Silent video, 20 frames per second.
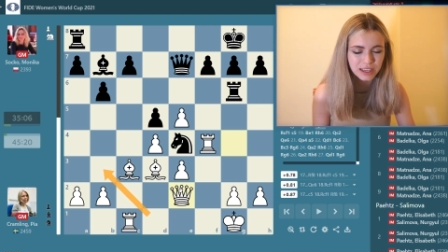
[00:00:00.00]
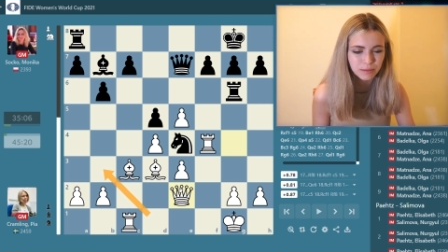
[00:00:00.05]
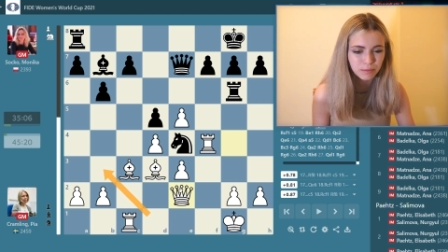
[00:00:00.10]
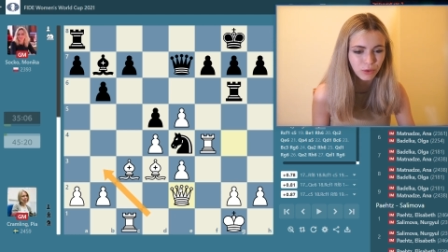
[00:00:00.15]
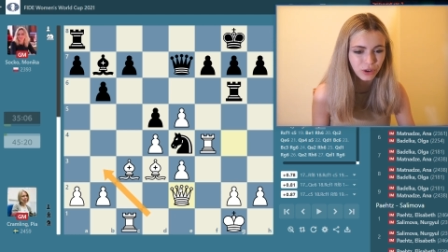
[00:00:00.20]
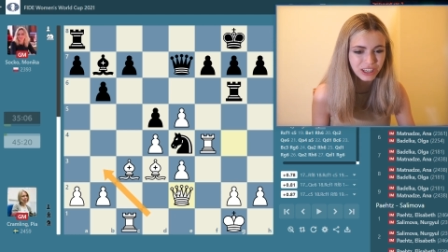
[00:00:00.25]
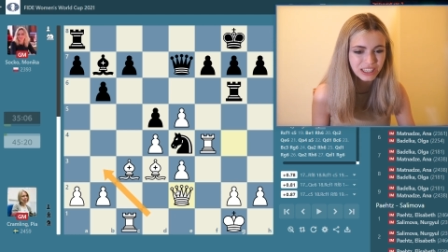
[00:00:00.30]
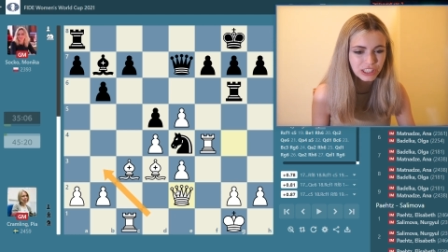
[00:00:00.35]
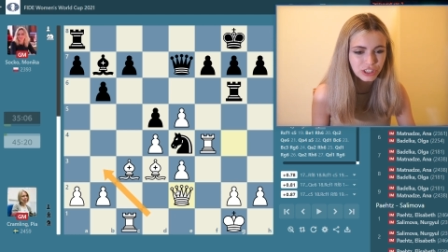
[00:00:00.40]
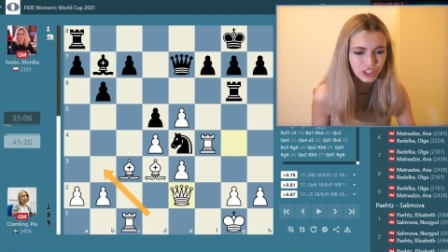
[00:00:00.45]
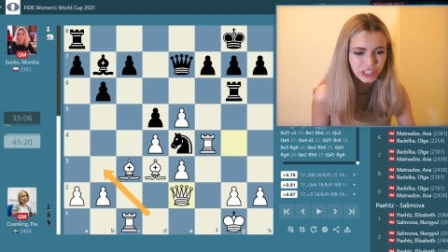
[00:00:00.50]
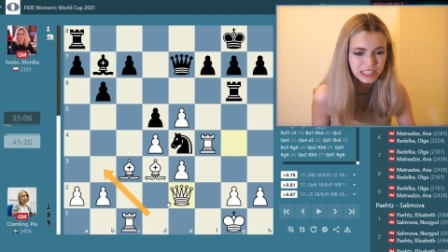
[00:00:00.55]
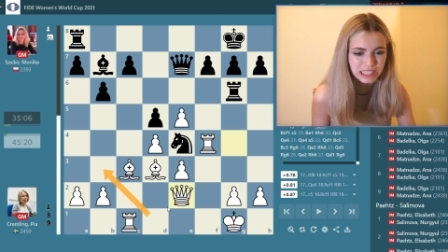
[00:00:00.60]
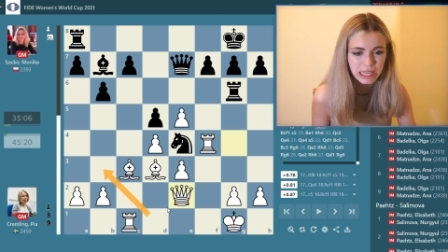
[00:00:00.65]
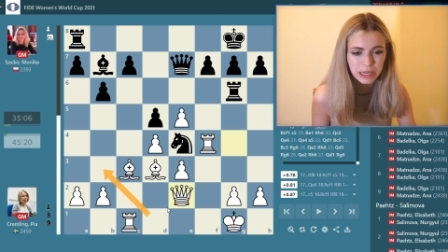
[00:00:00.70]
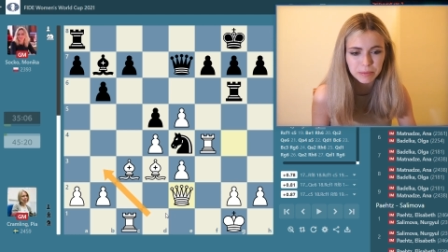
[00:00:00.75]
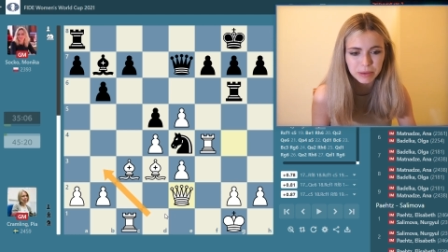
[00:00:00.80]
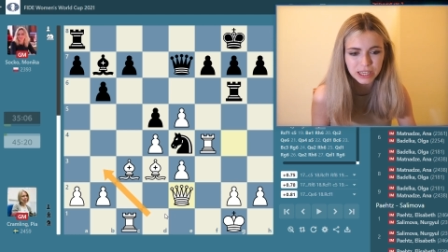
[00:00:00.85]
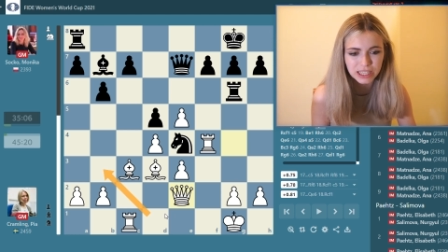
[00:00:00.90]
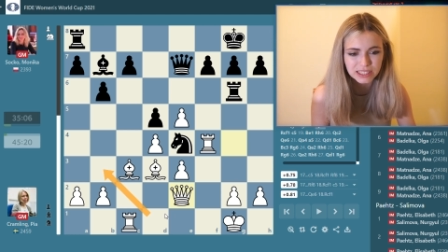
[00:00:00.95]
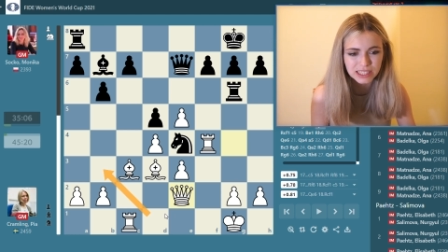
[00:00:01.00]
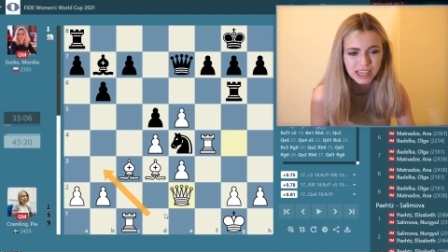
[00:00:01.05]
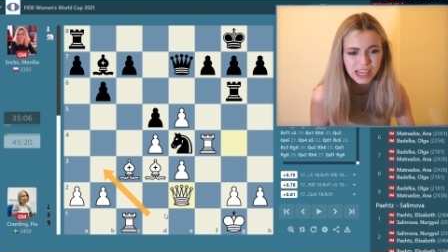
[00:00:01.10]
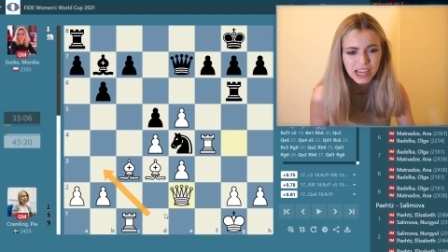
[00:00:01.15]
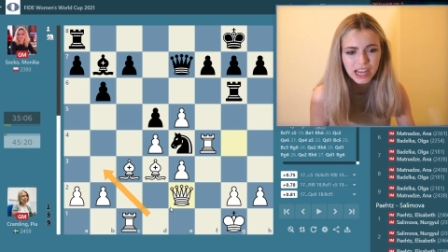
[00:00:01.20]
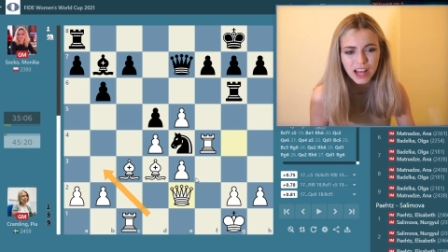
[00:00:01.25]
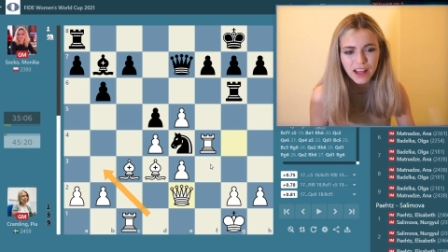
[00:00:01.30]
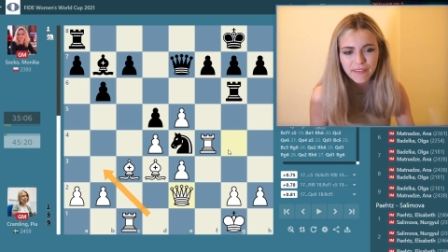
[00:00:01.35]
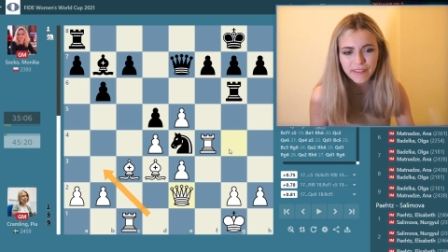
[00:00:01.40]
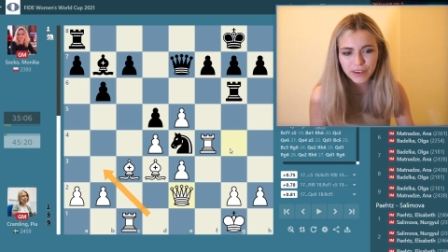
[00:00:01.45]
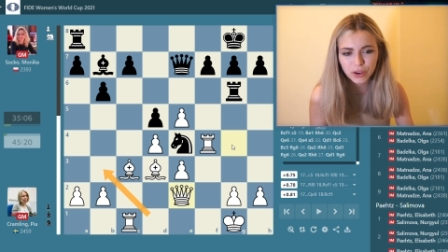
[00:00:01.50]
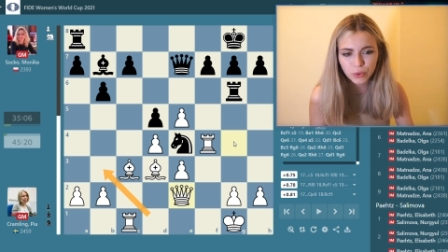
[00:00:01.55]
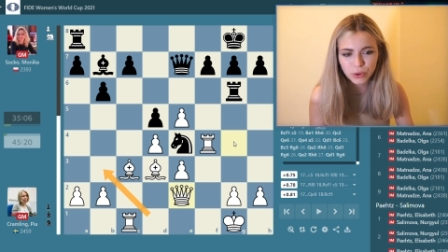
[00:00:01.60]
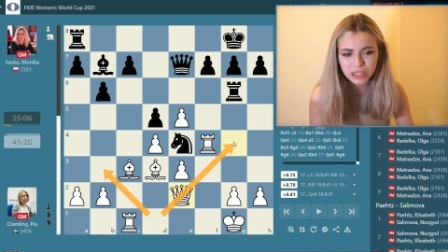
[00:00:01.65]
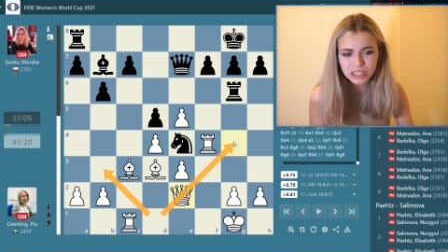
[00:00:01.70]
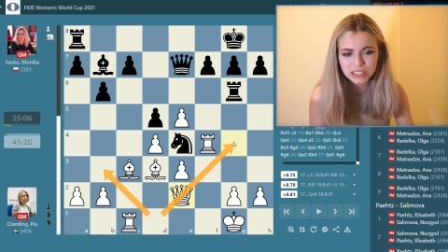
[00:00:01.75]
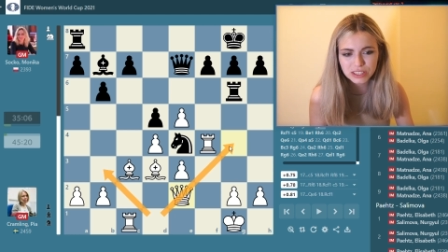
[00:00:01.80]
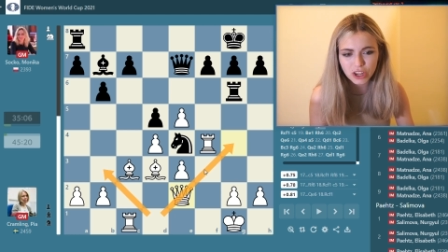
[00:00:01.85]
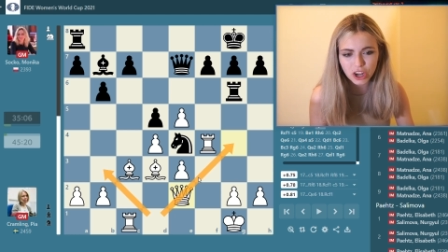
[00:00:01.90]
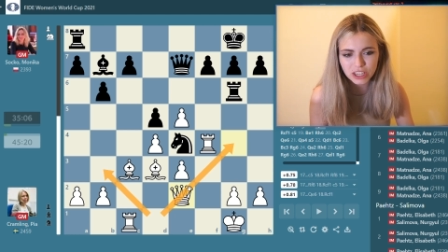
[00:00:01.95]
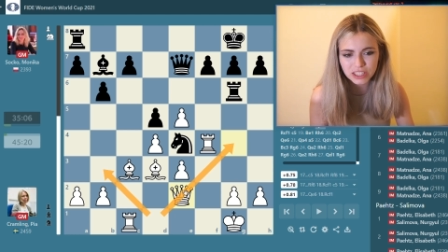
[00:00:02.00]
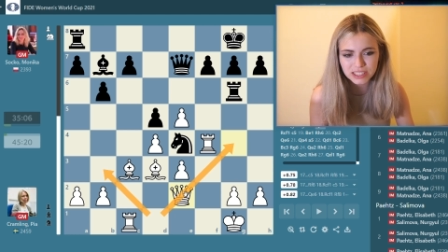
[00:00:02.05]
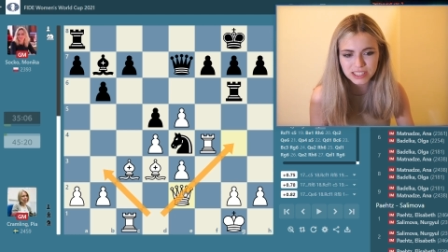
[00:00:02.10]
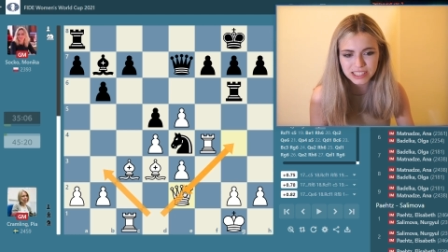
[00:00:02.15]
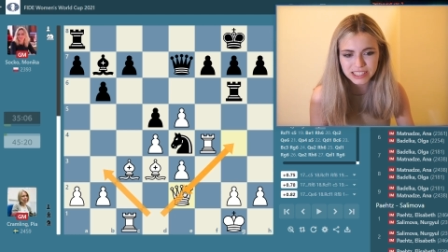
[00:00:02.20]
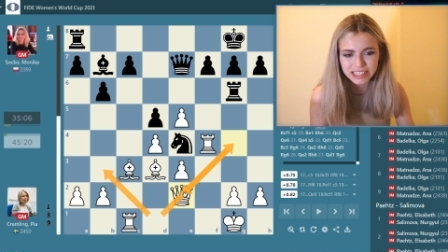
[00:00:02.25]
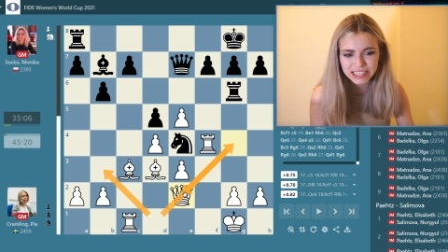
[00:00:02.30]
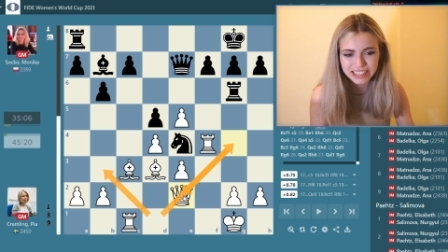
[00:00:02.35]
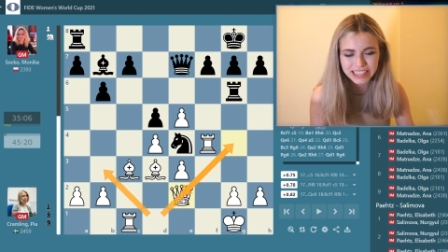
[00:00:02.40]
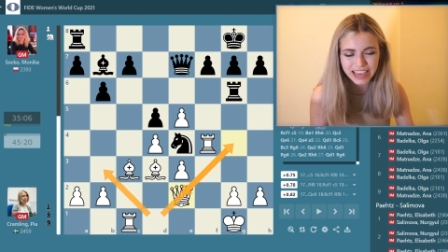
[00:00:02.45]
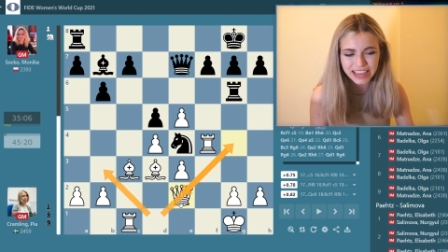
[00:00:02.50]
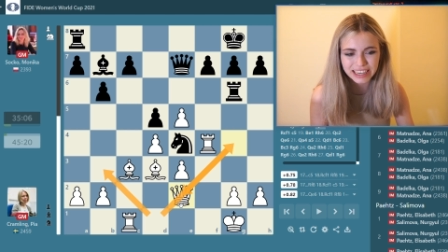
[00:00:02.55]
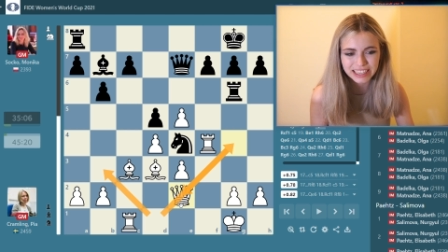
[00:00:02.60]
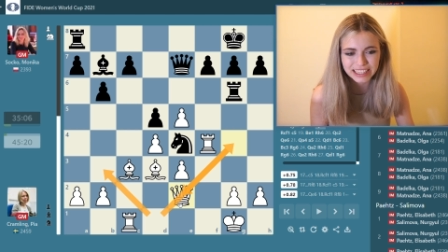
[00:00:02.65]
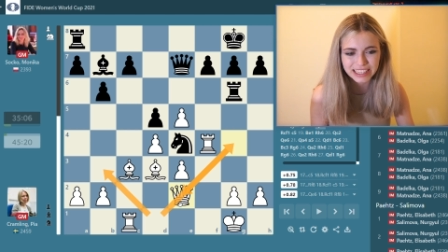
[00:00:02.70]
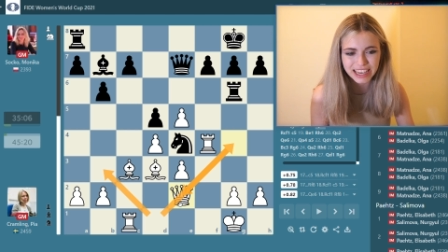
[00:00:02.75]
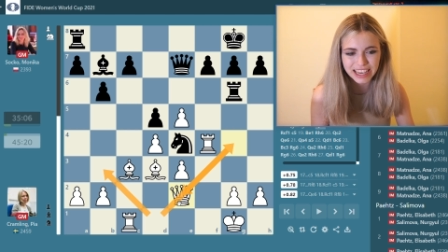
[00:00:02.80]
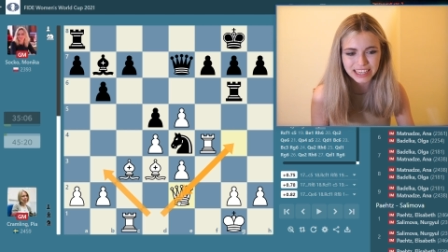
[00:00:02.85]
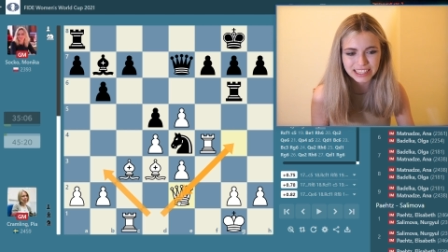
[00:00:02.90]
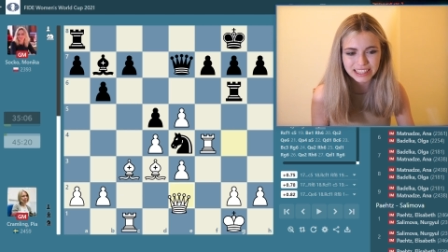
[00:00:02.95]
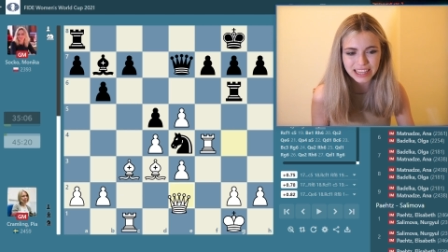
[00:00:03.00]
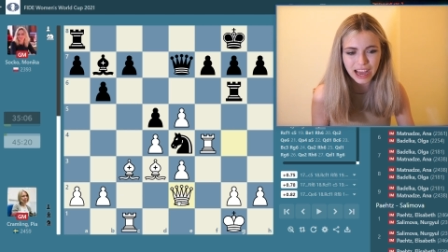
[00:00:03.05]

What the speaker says: more interesting, because the queen is constantly getting kicked